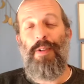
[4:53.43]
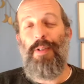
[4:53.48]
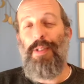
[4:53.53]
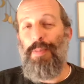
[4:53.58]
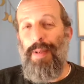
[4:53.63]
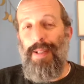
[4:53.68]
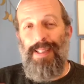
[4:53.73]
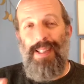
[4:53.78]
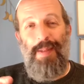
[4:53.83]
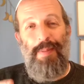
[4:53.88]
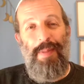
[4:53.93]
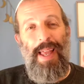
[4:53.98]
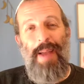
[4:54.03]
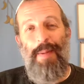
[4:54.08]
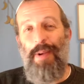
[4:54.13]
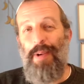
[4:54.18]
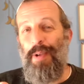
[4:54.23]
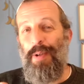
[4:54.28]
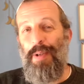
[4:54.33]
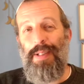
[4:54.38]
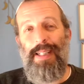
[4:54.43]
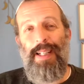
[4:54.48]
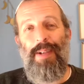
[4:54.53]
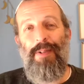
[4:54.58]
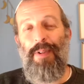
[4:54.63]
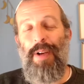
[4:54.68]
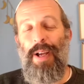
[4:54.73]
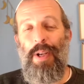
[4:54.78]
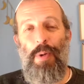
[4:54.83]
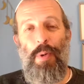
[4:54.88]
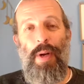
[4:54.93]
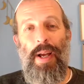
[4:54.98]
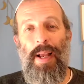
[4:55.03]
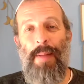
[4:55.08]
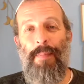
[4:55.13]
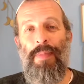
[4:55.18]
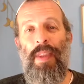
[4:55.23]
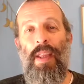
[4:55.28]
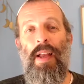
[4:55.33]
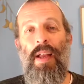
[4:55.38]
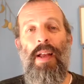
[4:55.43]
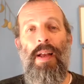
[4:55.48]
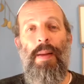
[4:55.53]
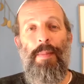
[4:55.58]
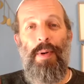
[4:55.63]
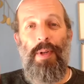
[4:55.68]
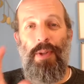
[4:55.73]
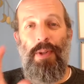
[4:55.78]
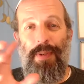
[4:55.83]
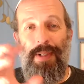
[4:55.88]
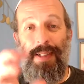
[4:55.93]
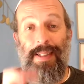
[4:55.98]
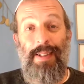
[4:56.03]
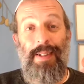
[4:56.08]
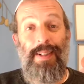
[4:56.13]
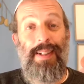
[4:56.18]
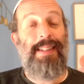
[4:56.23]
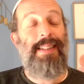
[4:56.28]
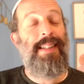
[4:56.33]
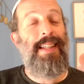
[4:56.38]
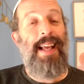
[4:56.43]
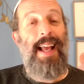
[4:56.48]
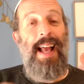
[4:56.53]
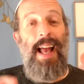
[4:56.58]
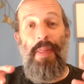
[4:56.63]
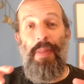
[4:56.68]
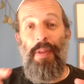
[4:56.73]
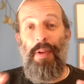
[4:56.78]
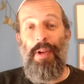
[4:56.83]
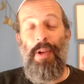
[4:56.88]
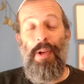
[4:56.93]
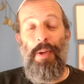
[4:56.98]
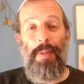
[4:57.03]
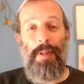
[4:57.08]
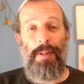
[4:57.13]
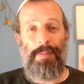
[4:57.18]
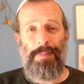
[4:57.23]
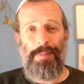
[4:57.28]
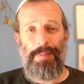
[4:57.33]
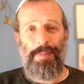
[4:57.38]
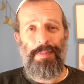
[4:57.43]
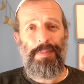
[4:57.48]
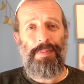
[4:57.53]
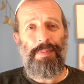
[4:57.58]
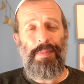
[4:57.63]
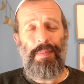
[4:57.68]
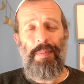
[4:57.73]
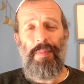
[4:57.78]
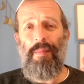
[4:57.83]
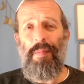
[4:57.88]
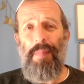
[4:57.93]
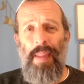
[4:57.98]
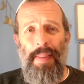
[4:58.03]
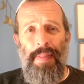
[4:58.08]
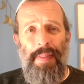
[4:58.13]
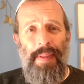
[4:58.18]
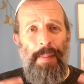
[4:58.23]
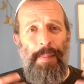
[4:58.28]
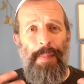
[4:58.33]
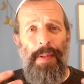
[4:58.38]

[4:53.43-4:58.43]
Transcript: You spend some time here, you see it right away, both the resilience and the humor. The